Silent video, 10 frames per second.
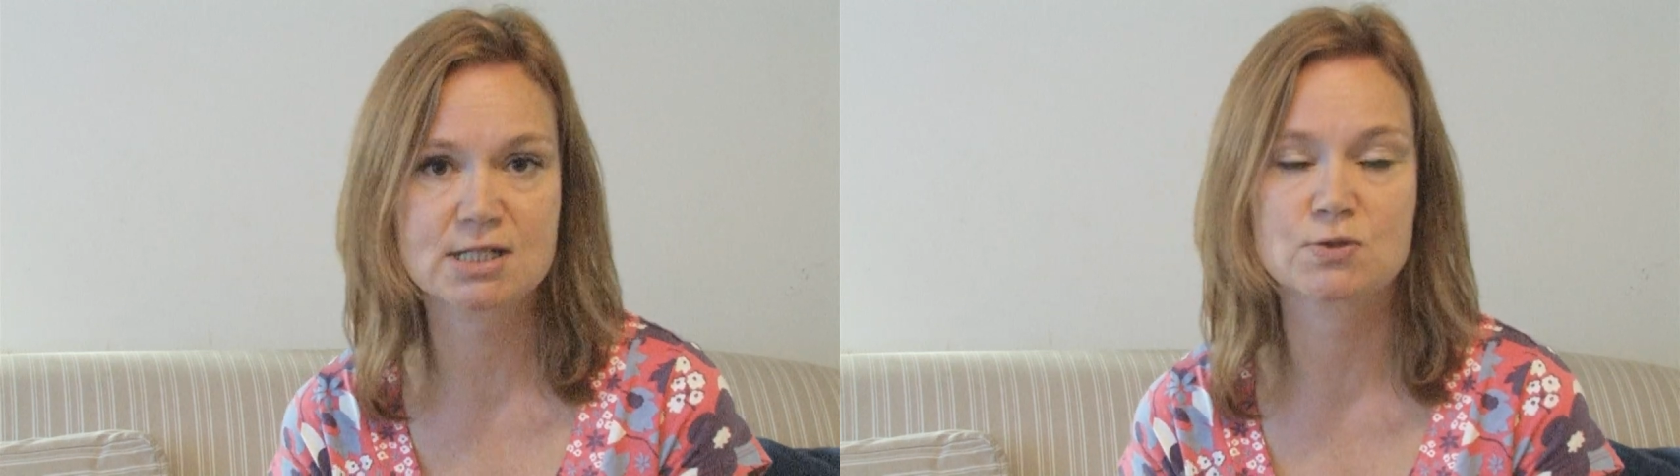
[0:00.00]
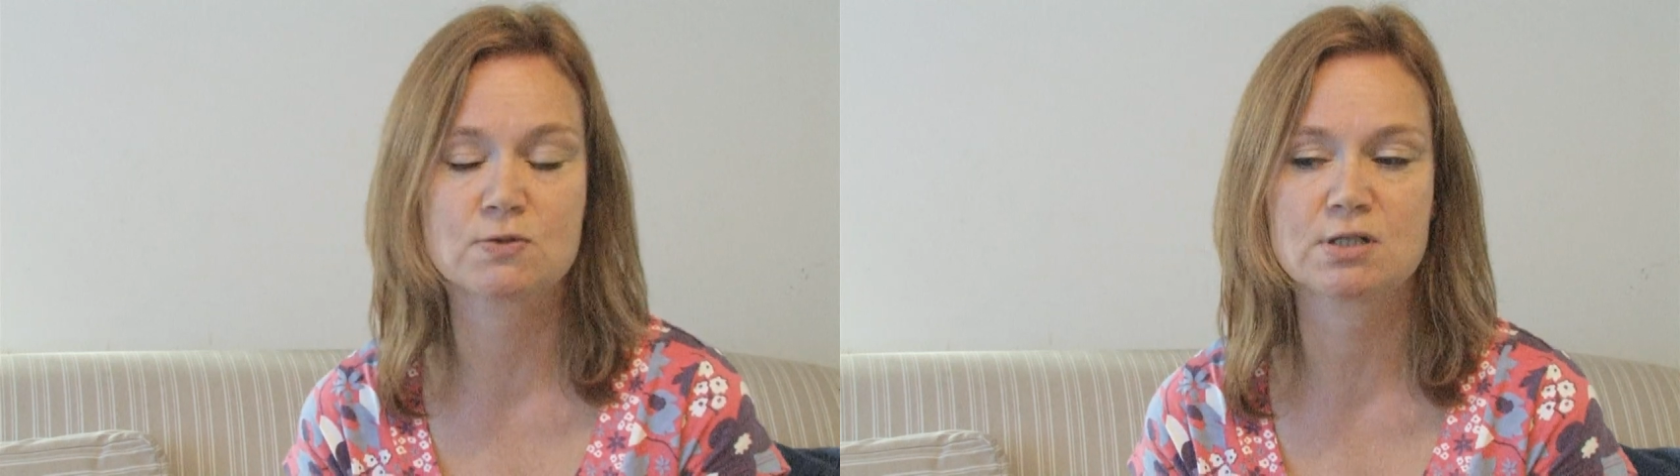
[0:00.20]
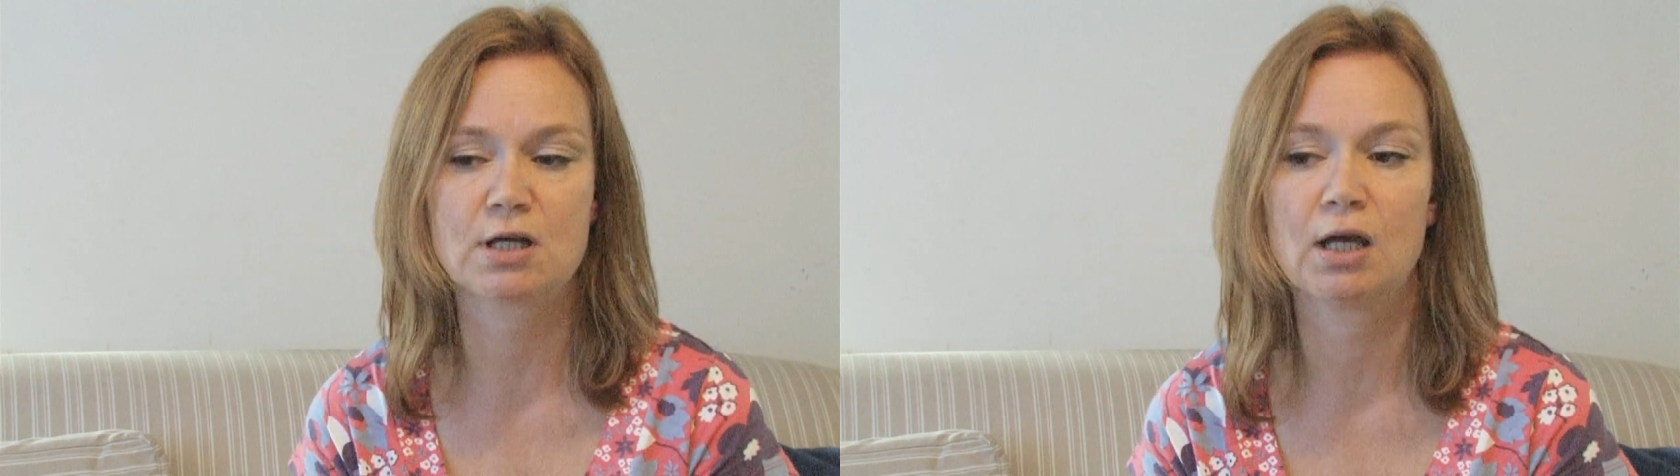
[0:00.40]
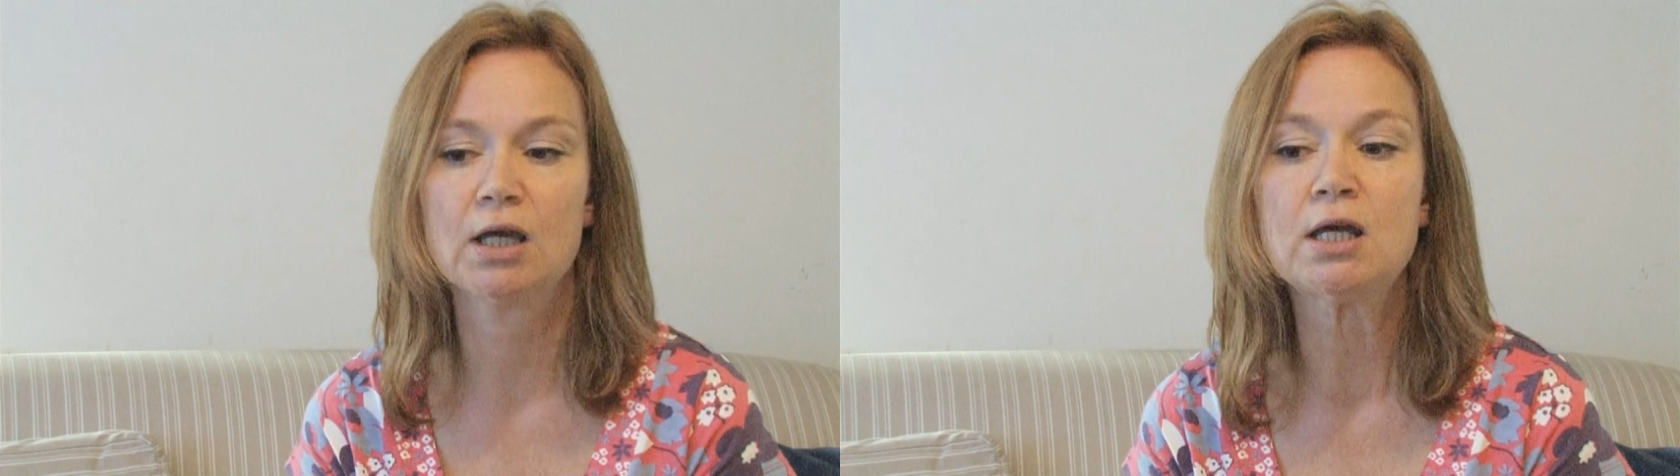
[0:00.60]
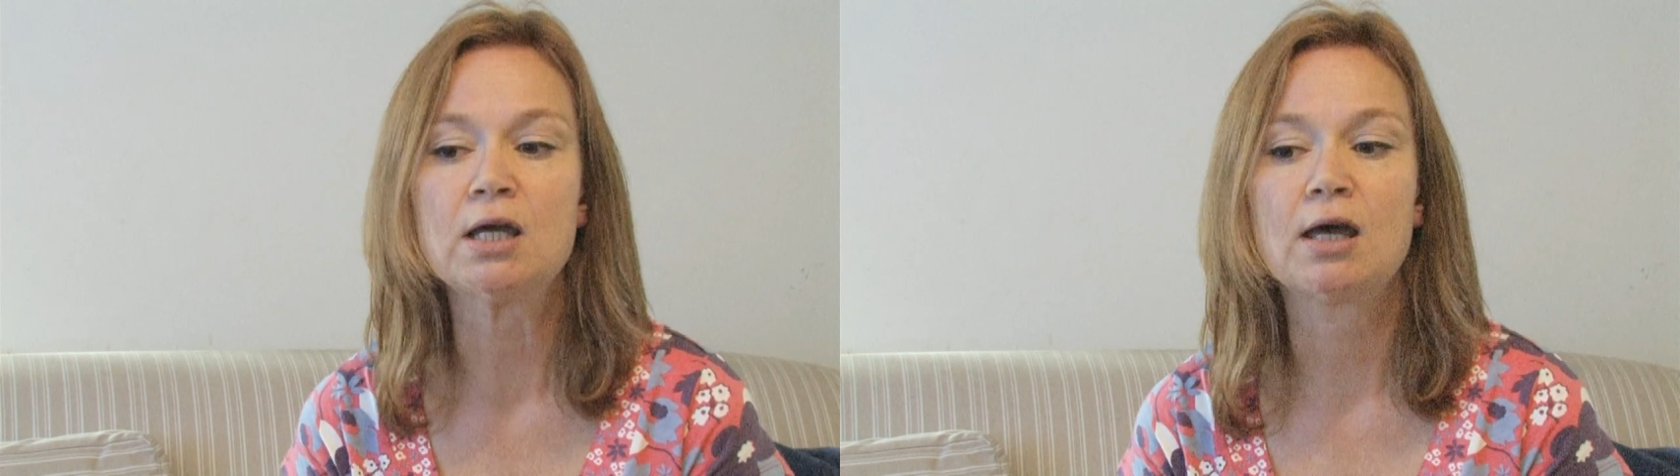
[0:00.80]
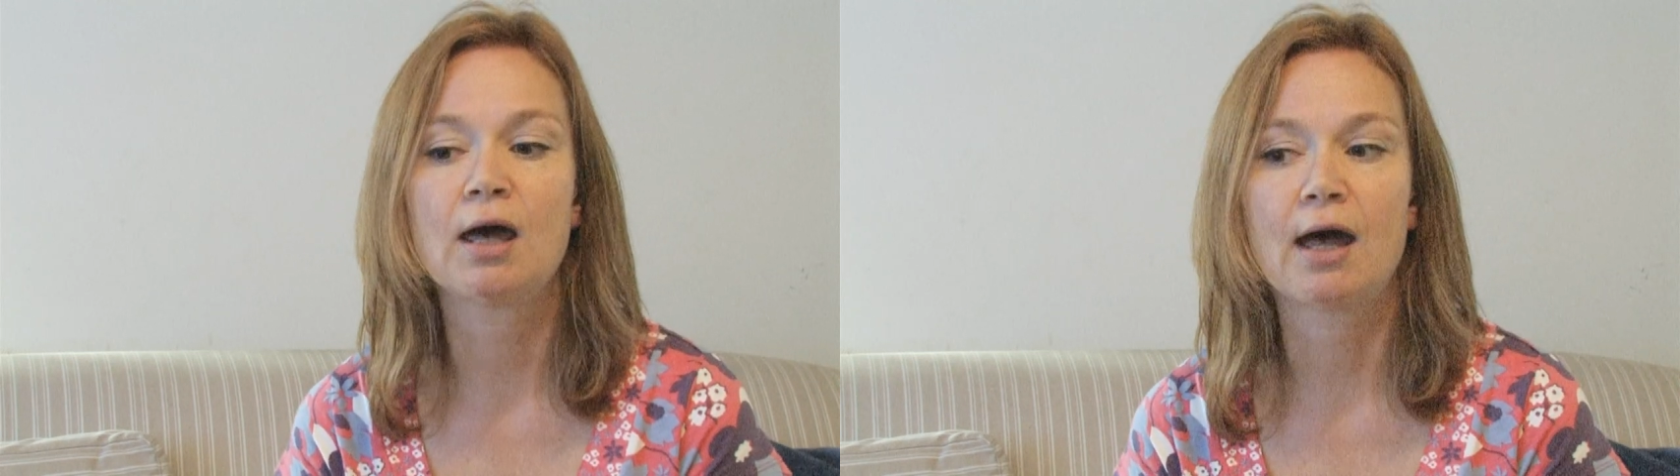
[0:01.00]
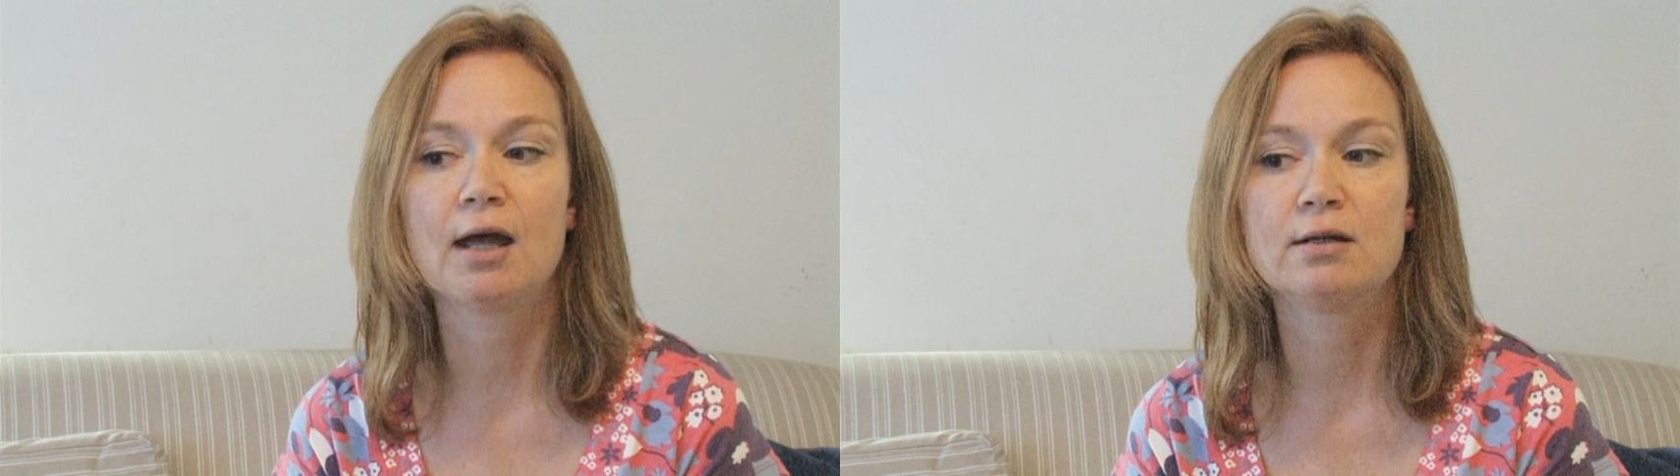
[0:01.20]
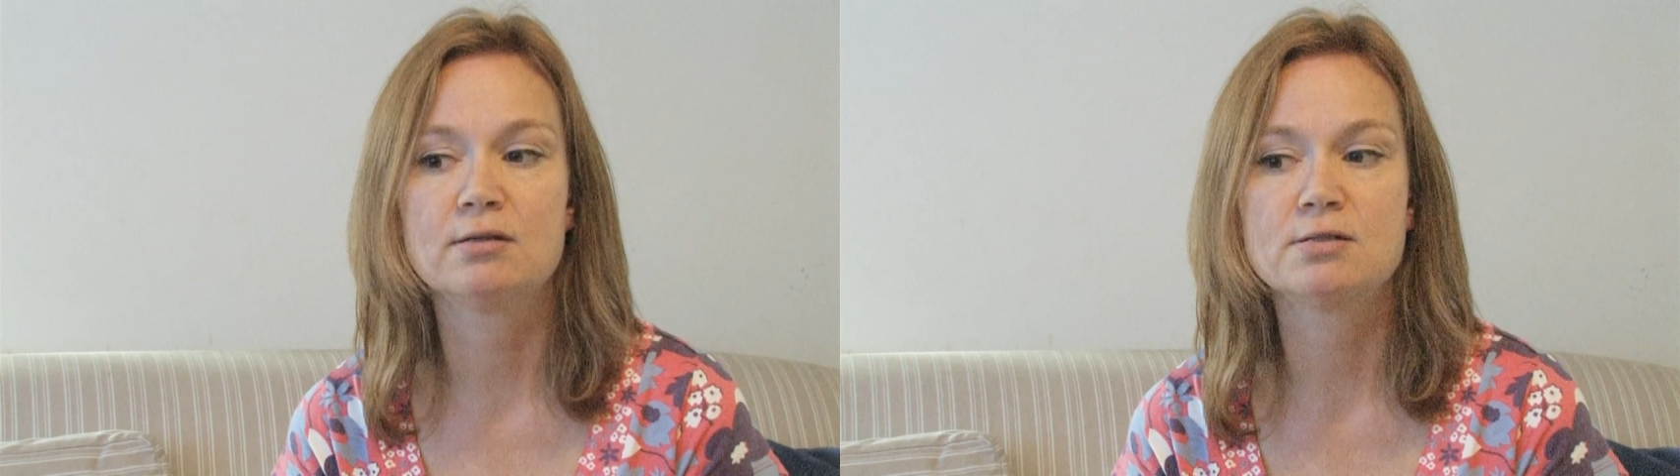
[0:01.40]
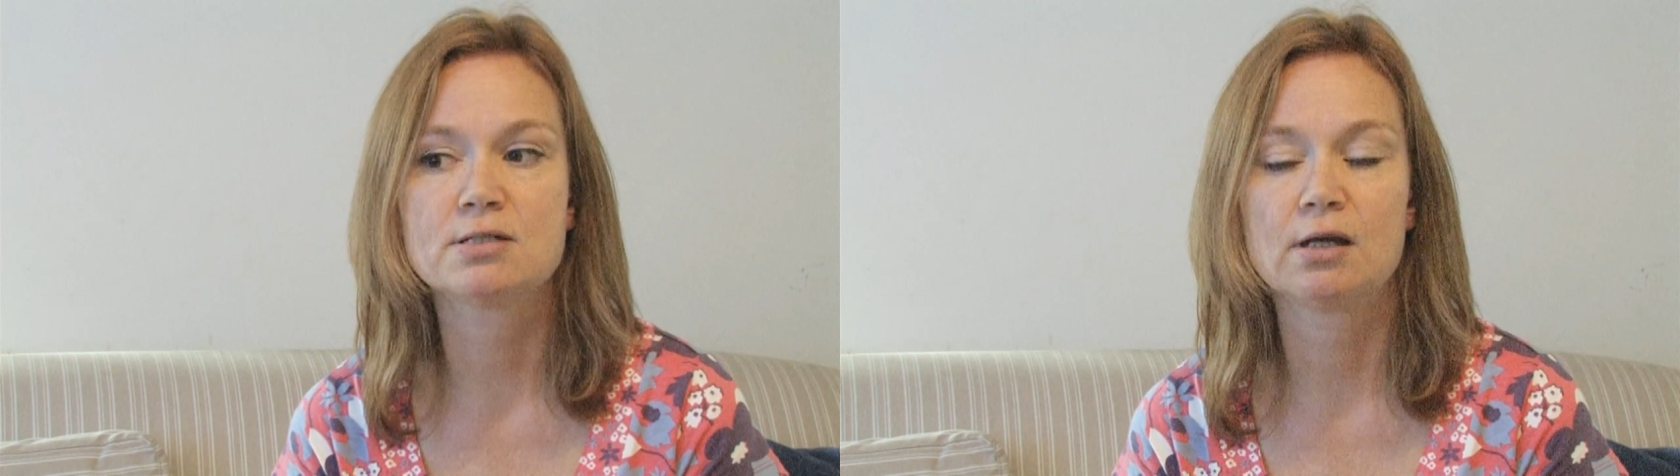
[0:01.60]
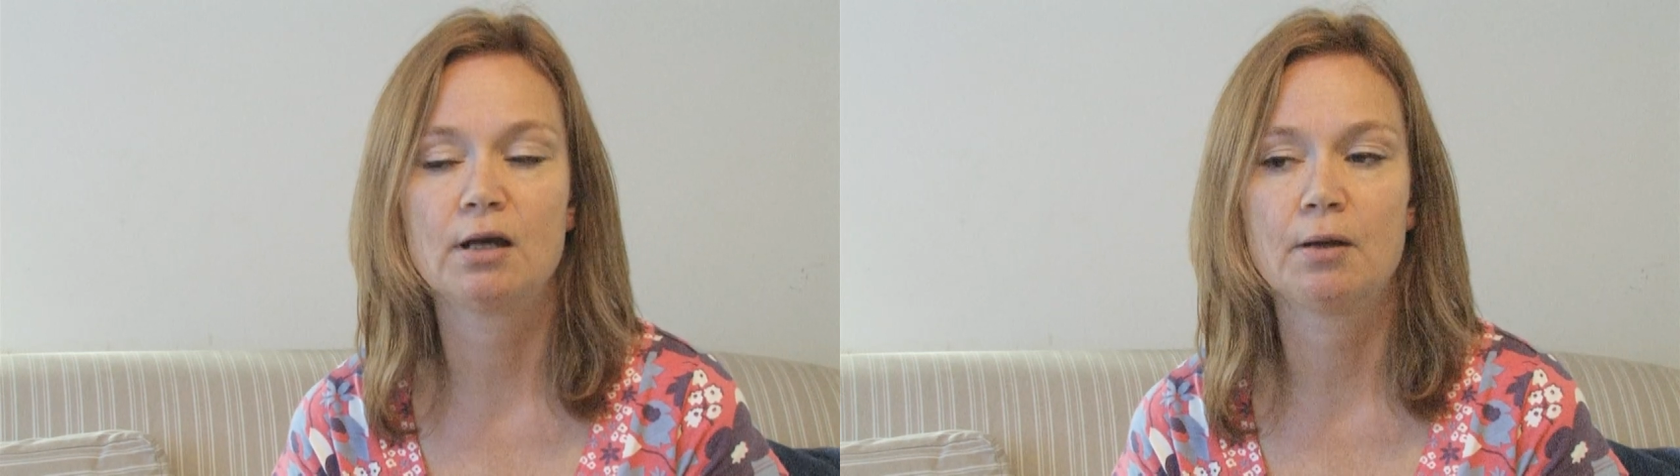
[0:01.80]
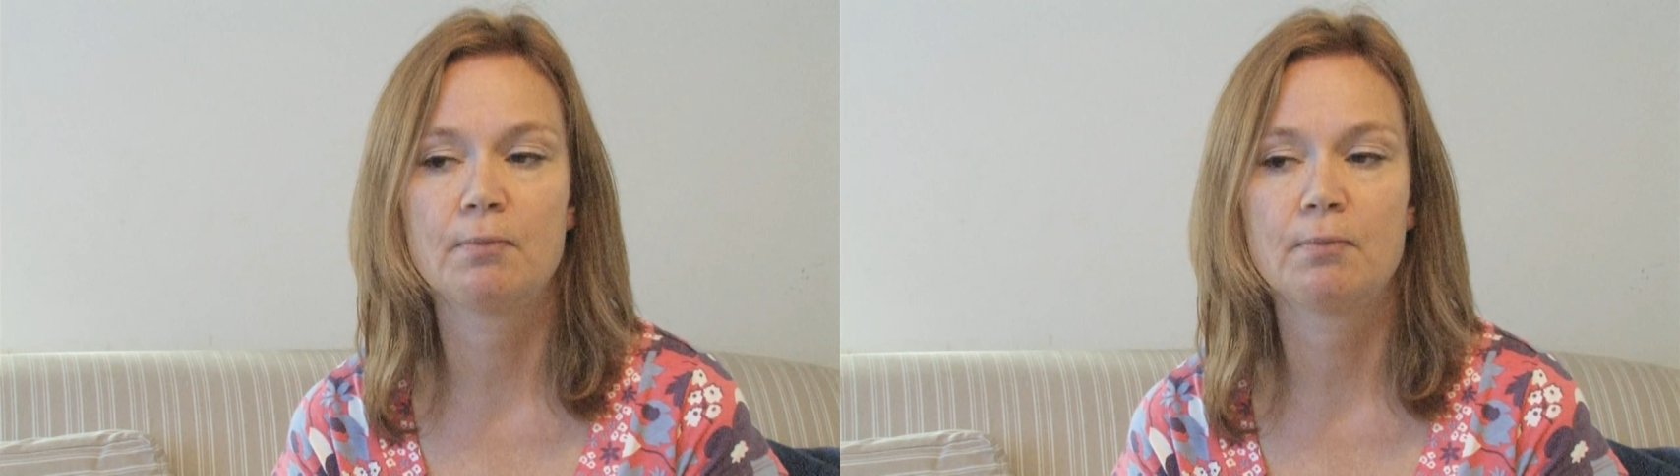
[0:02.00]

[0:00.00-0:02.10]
disorder and